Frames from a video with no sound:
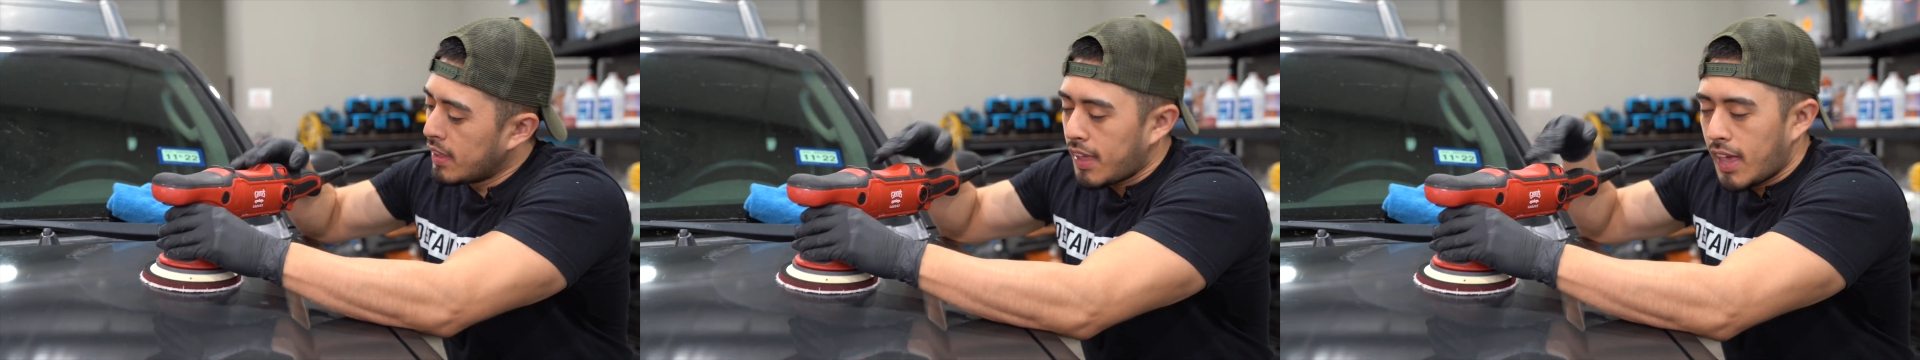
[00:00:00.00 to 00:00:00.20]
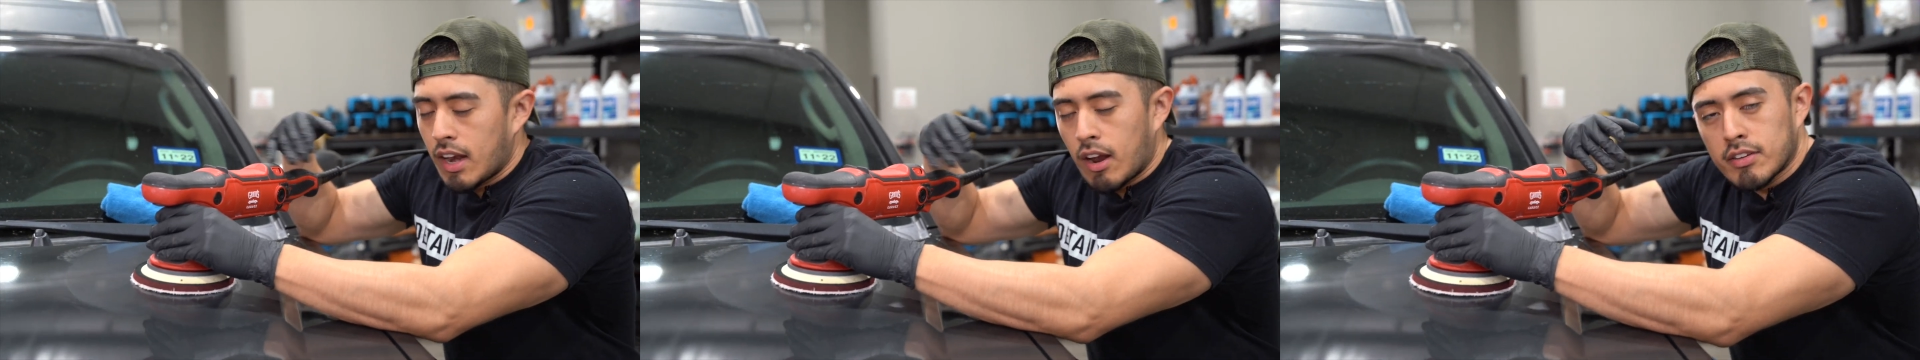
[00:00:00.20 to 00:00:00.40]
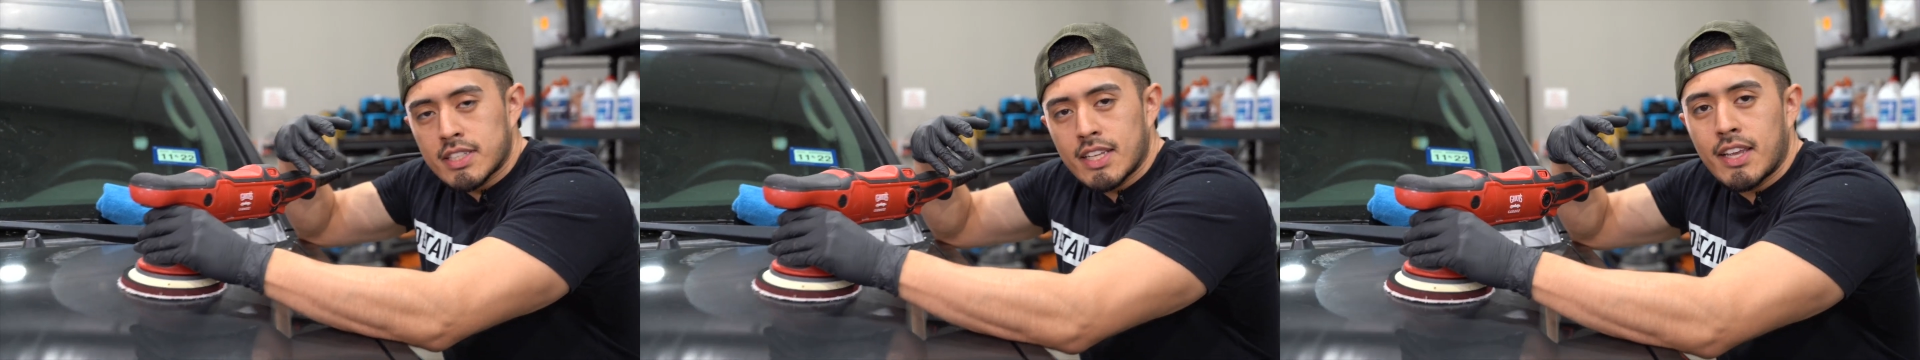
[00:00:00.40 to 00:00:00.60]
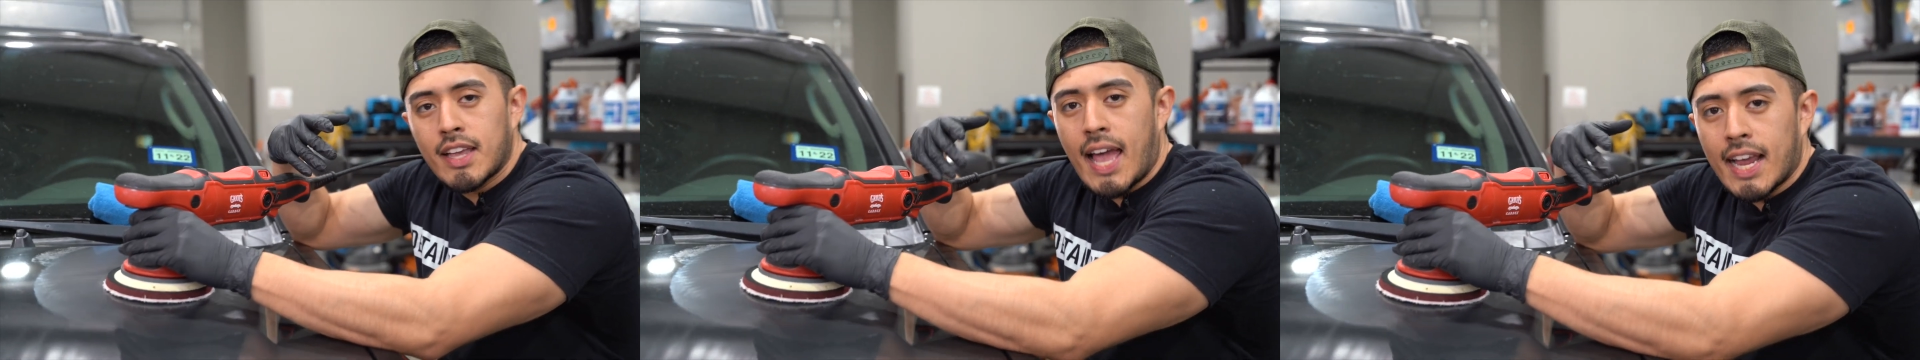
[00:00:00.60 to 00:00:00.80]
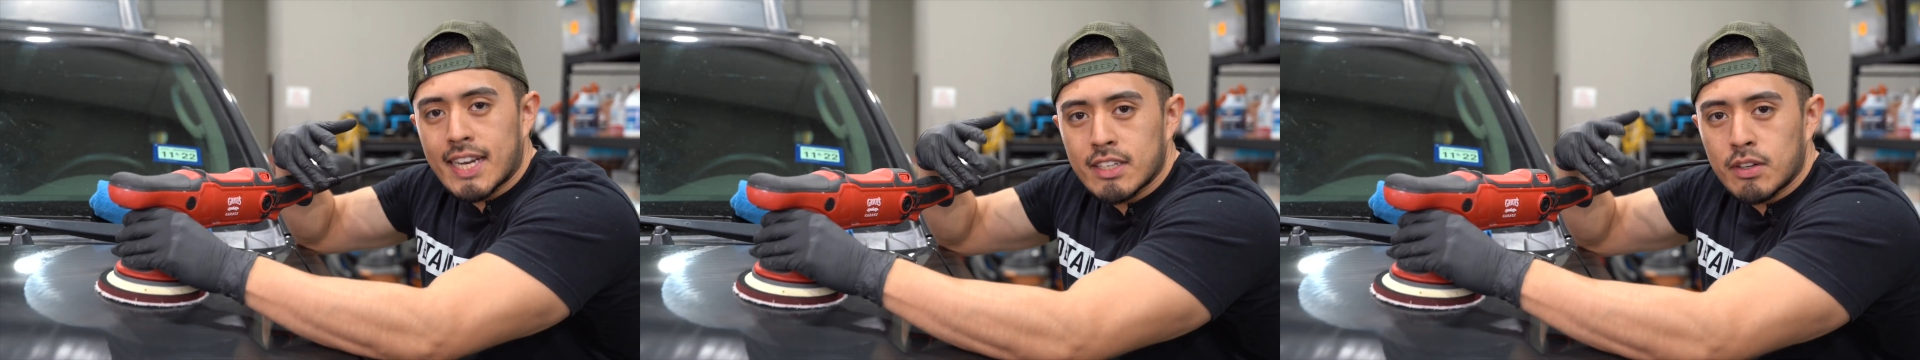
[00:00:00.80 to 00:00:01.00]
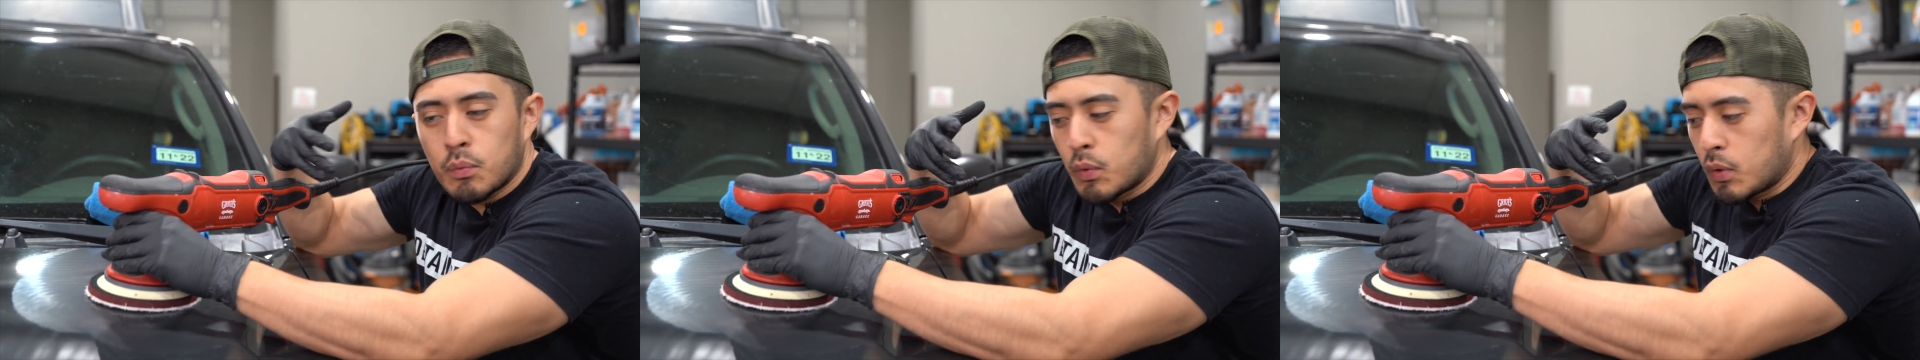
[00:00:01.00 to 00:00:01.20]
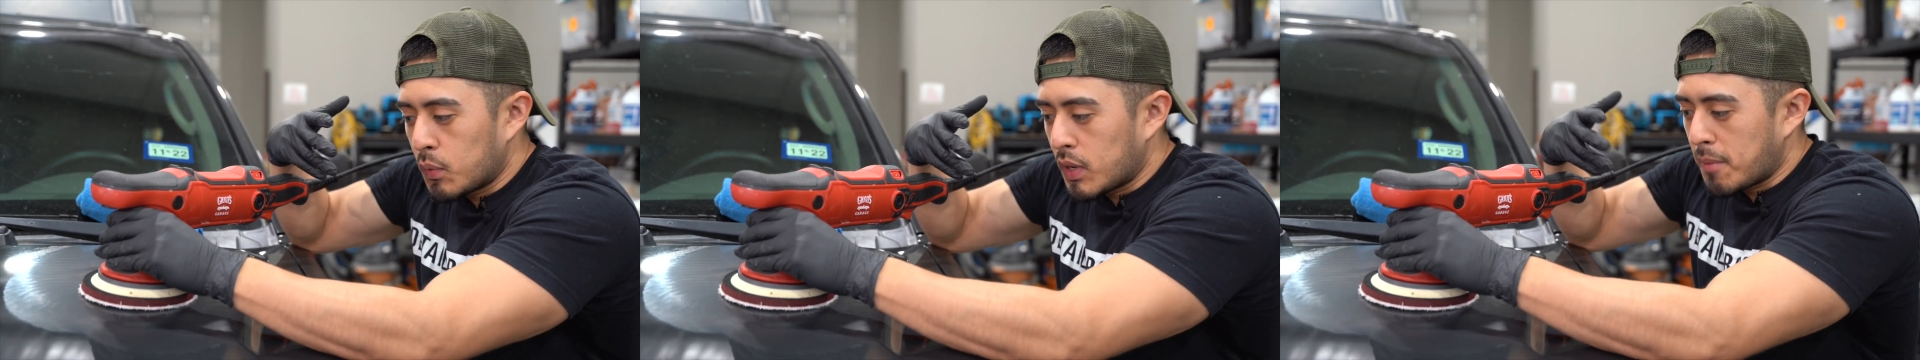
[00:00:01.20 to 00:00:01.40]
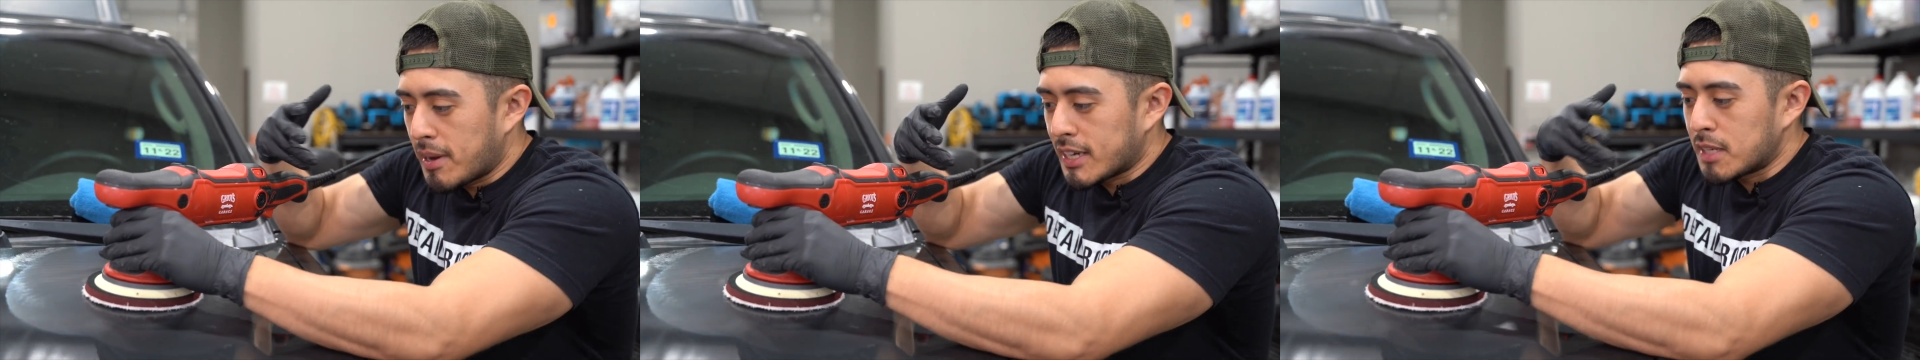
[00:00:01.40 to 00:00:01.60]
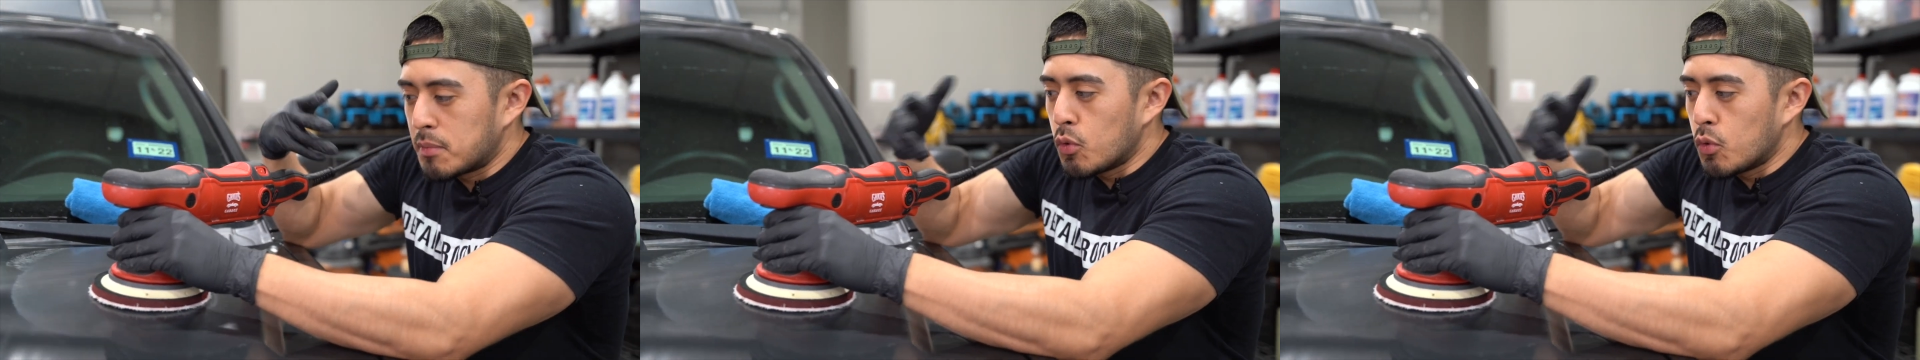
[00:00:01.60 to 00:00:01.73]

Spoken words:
and obviously, actually, when I'm actually